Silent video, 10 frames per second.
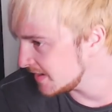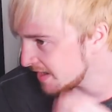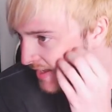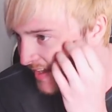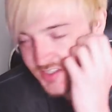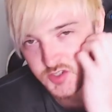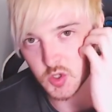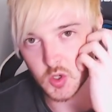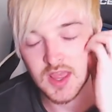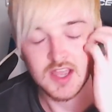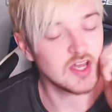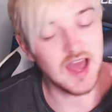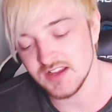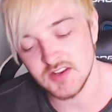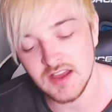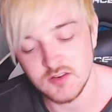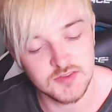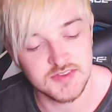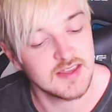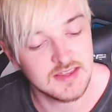I guess so. I don't
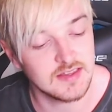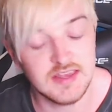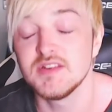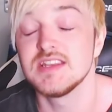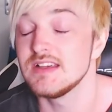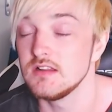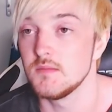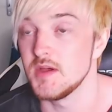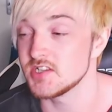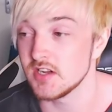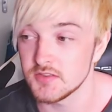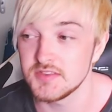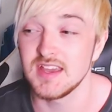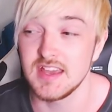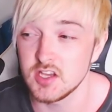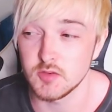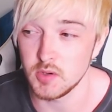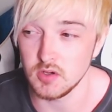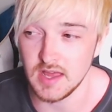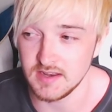think, even Gilgamesh, I don't think he could
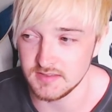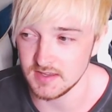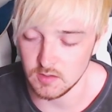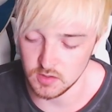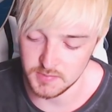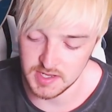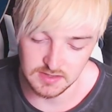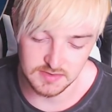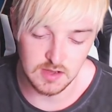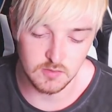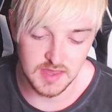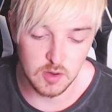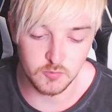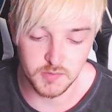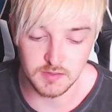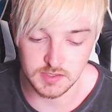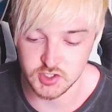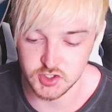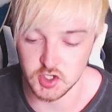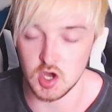pull anything out of the bag that would be able to
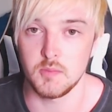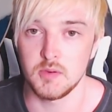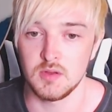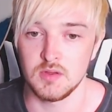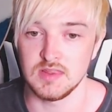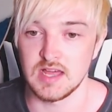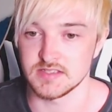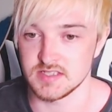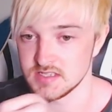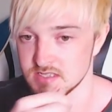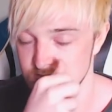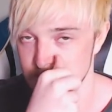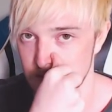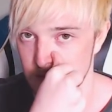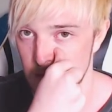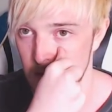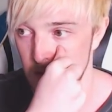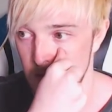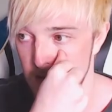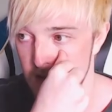stop Lanza's
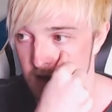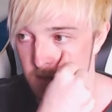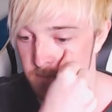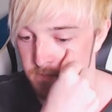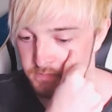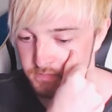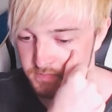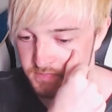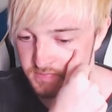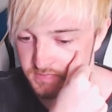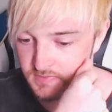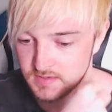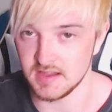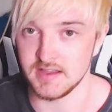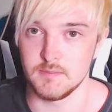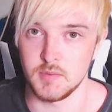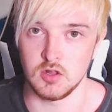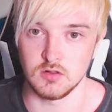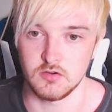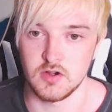Gaia
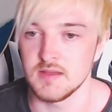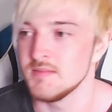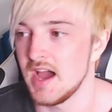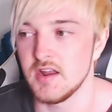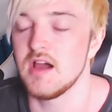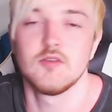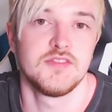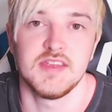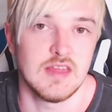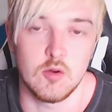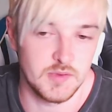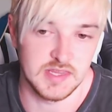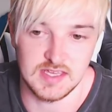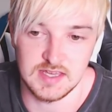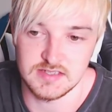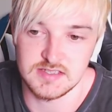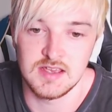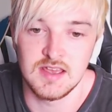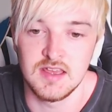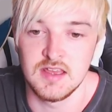Bolg, right? I don't think that would be the case.
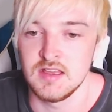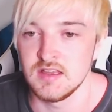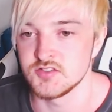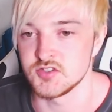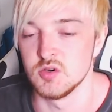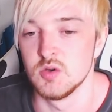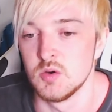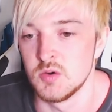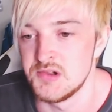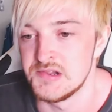So,